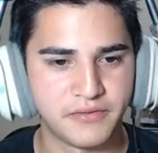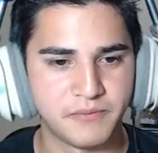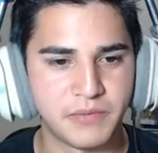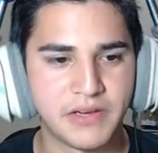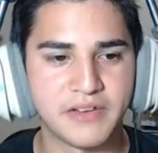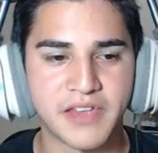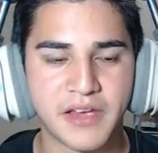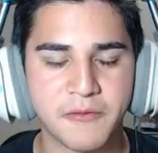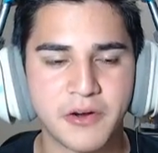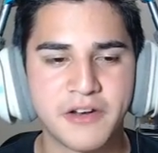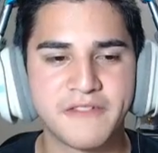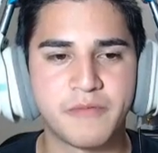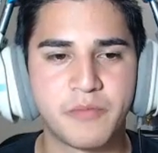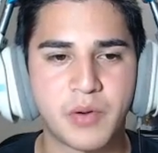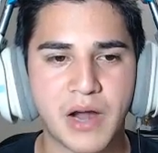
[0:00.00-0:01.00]
because I would
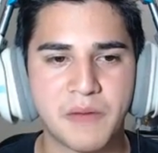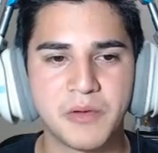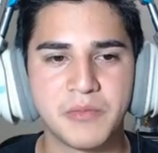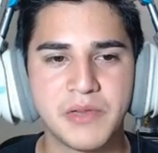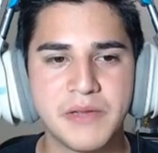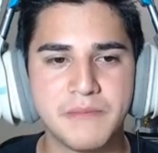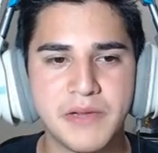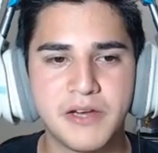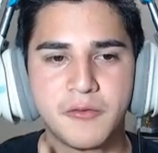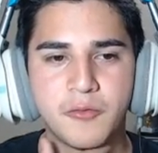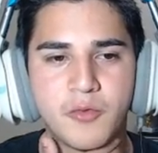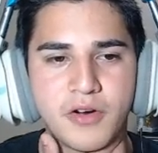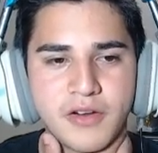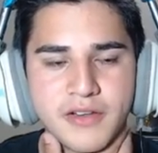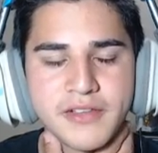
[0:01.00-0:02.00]
have probably Mirror
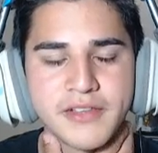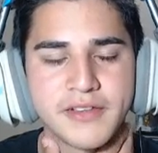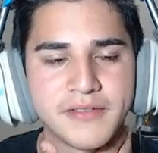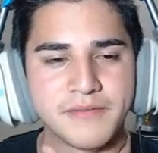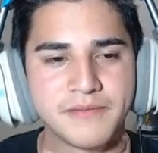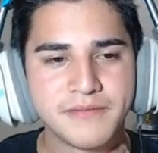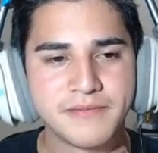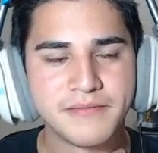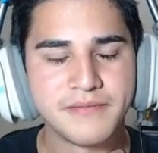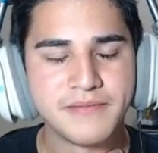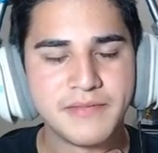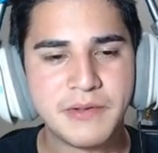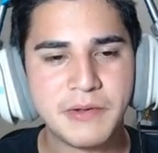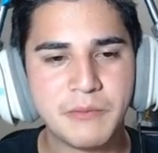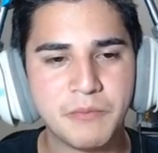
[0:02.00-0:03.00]
Walled,
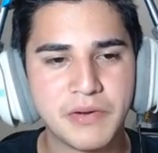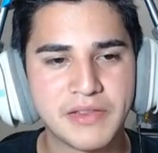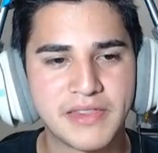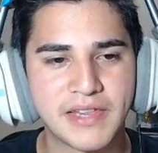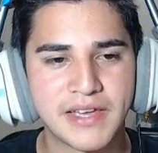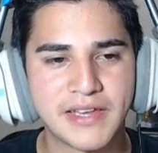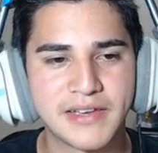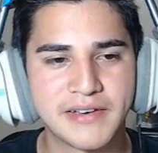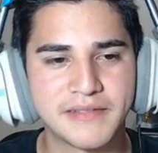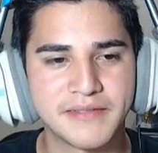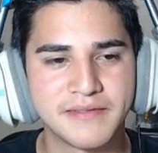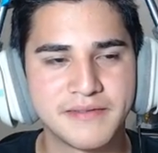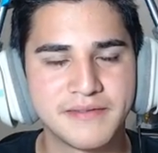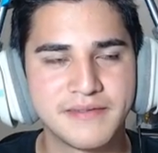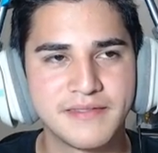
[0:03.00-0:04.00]
but then
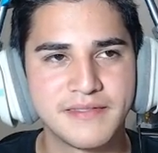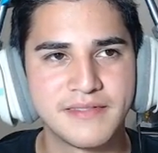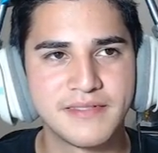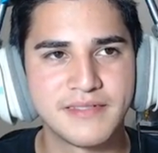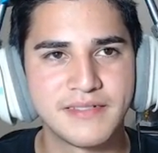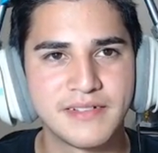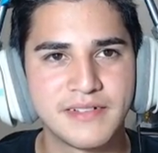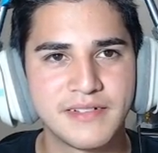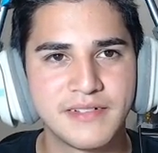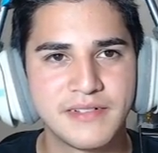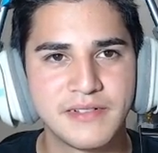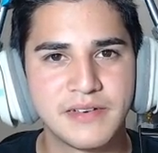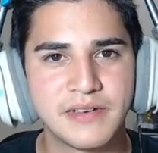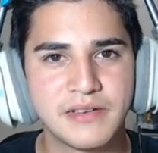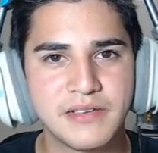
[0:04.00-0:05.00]

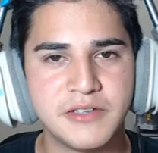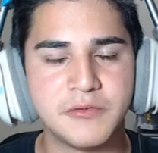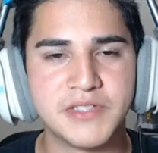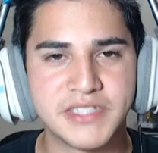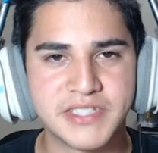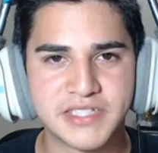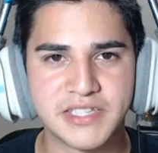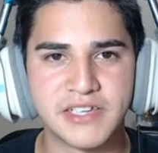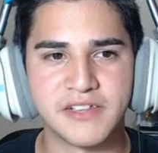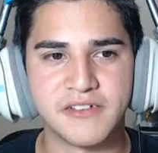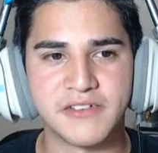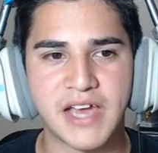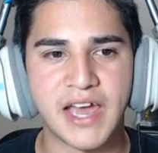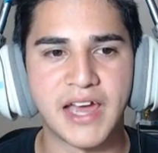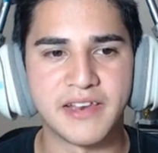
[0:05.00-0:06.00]
you would still have
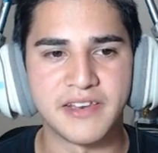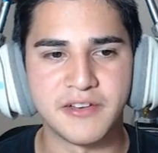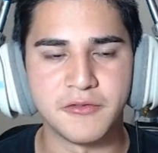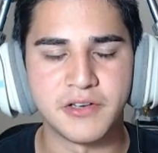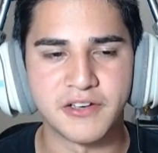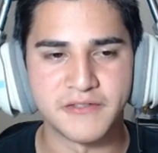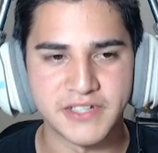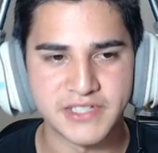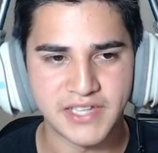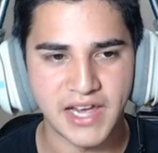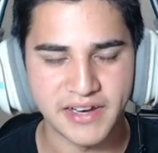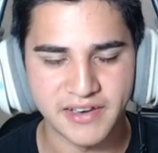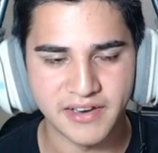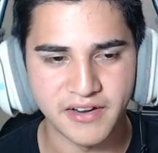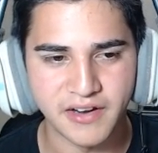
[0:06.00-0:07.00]
had, you could have
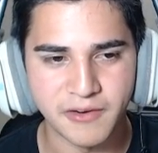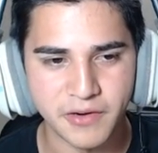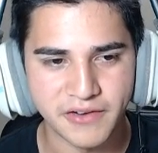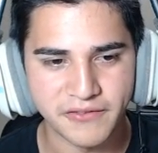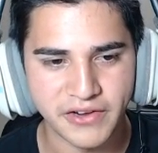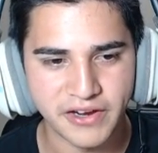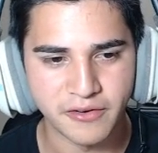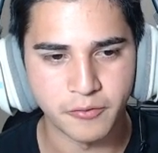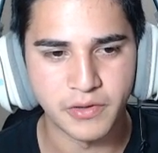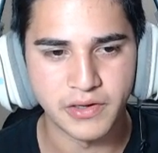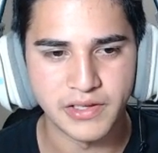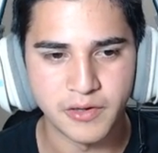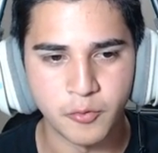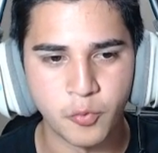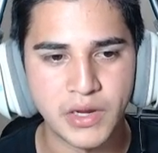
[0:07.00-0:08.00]
attacked and I would have had a really
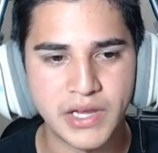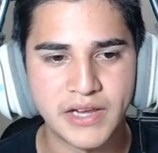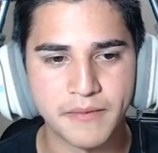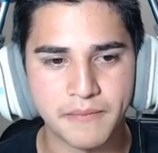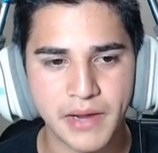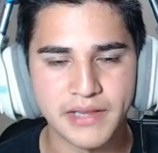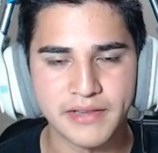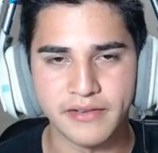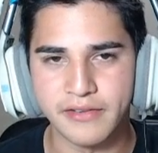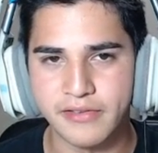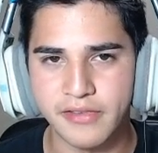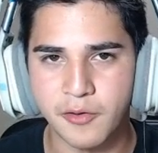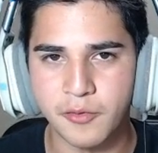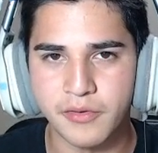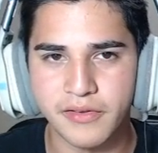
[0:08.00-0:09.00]
weak Malice
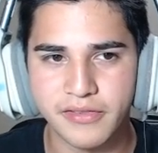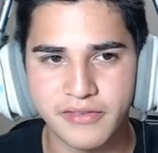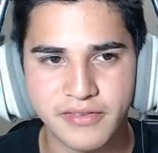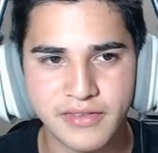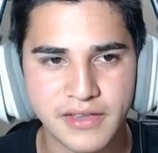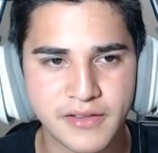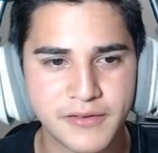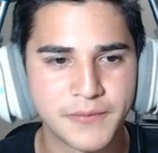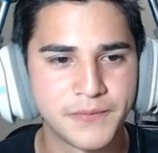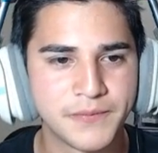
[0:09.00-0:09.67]
token still.